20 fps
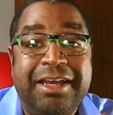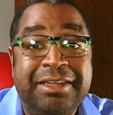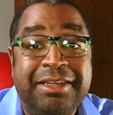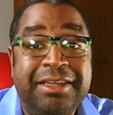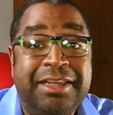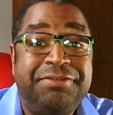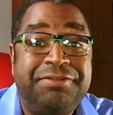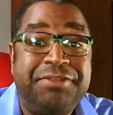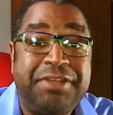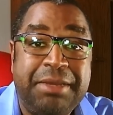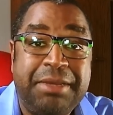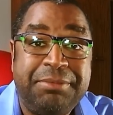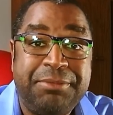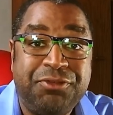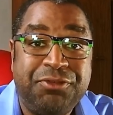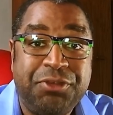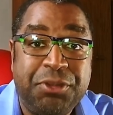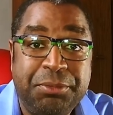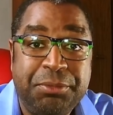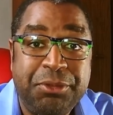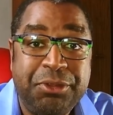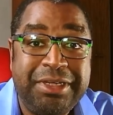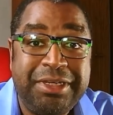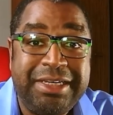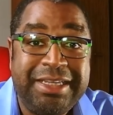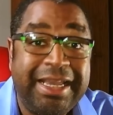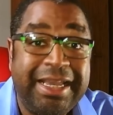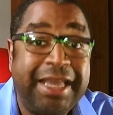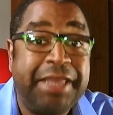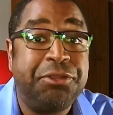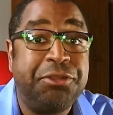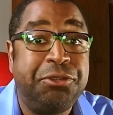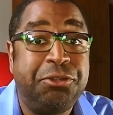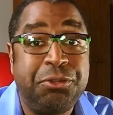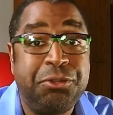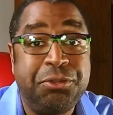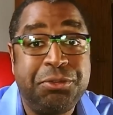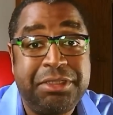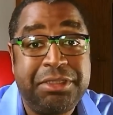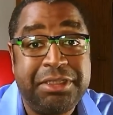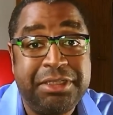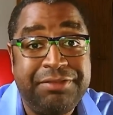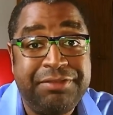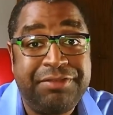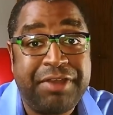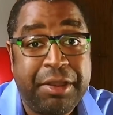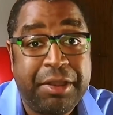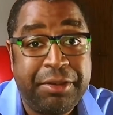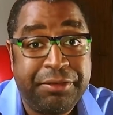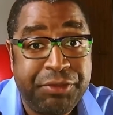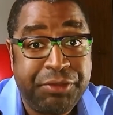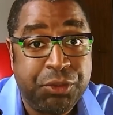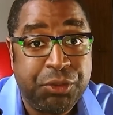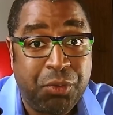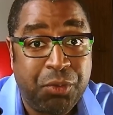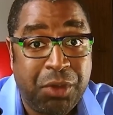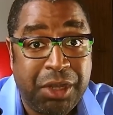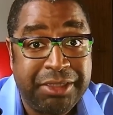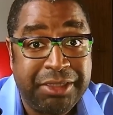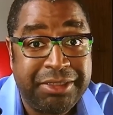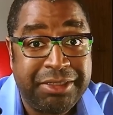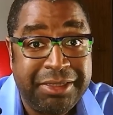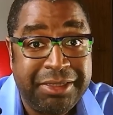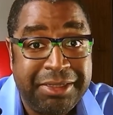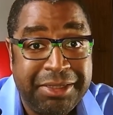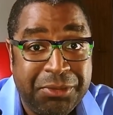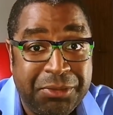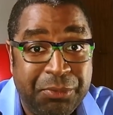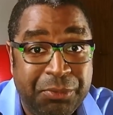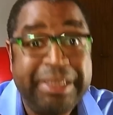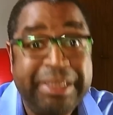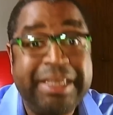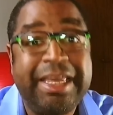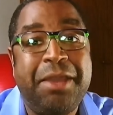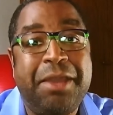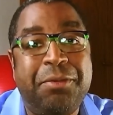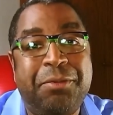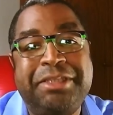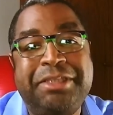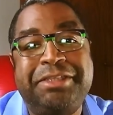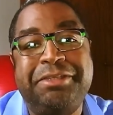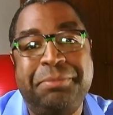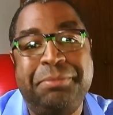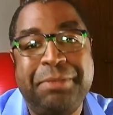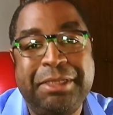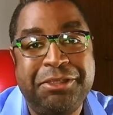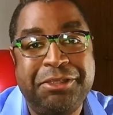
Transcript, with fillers: lifetime of community and the tools to live however you want. We can't wait to meet